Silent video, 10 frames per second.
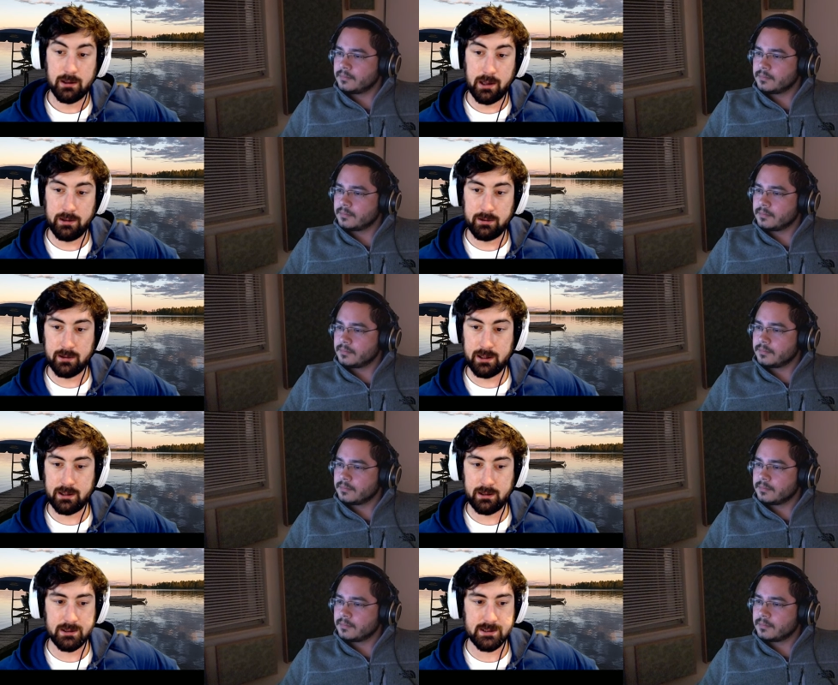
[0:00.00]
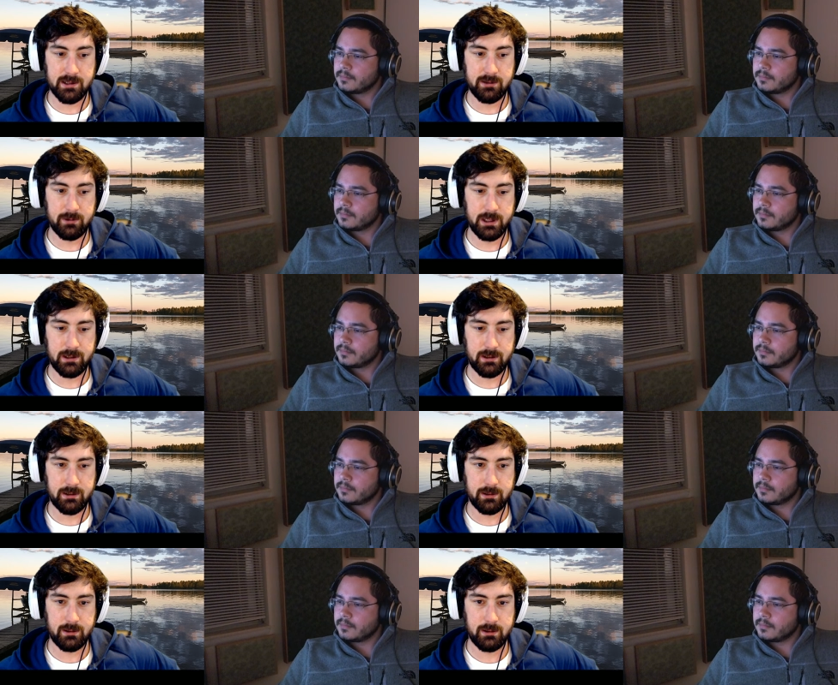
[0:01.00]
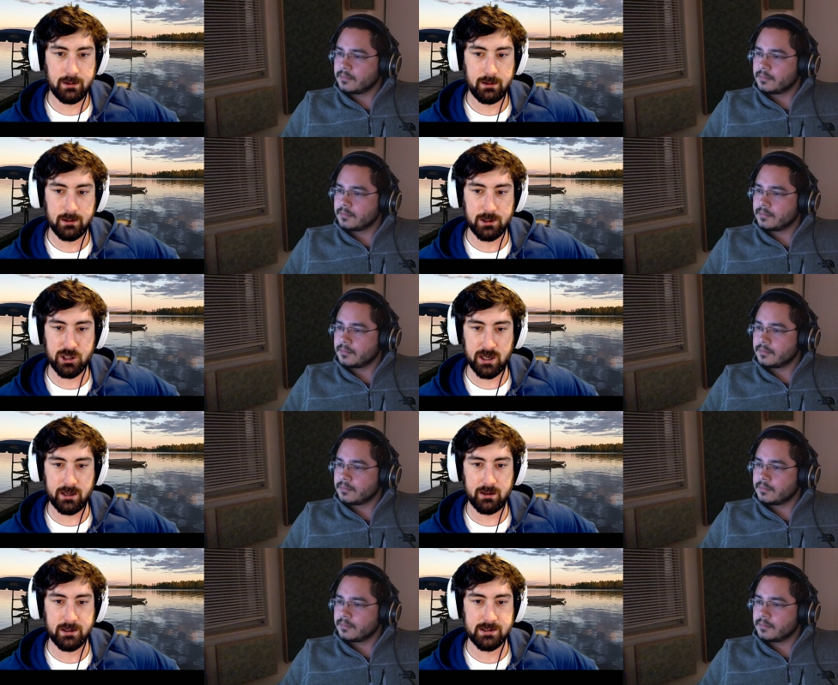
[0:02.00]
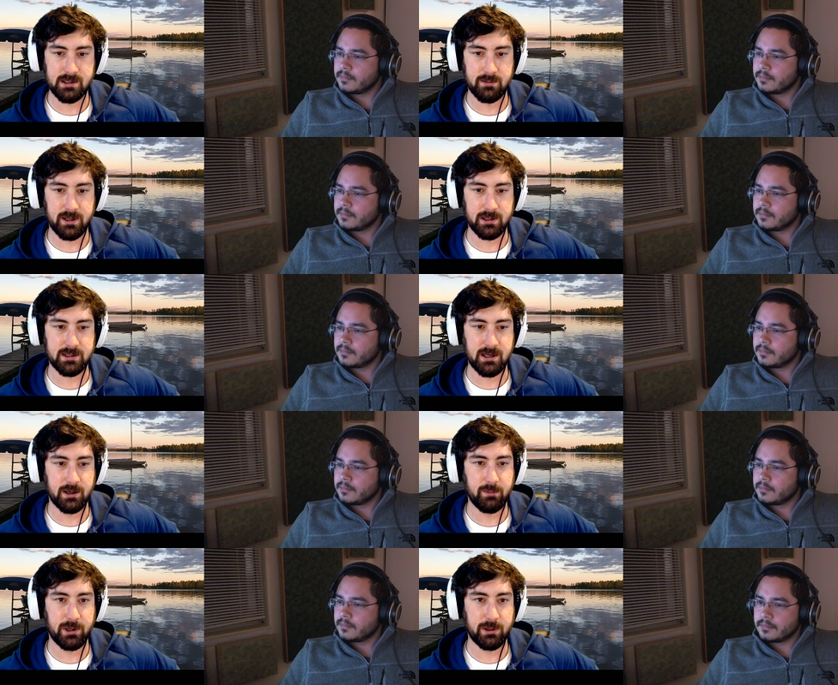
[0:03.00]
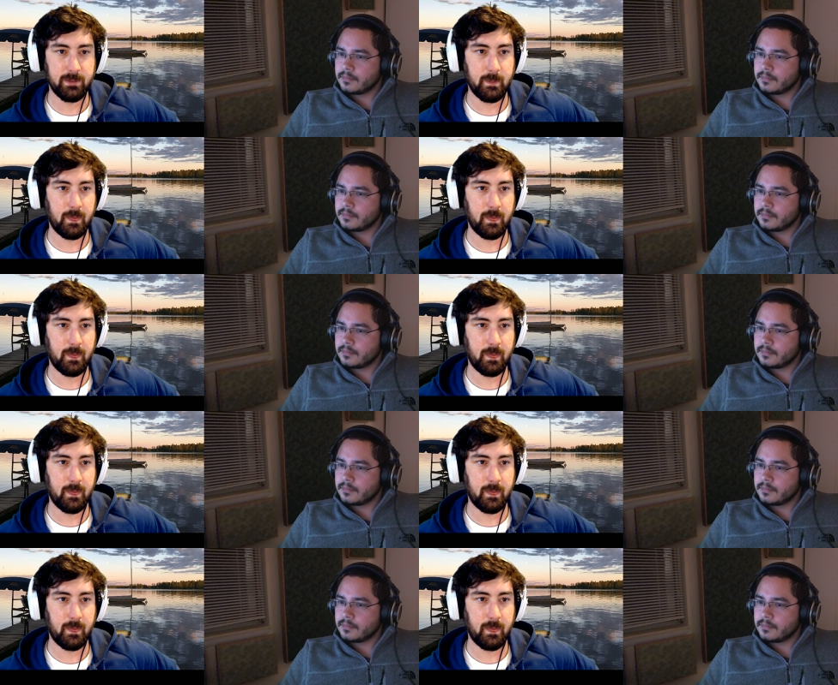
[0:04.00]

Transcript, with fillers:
Speaker 1: other than that, unless anyone in the, the chat has something to talk about.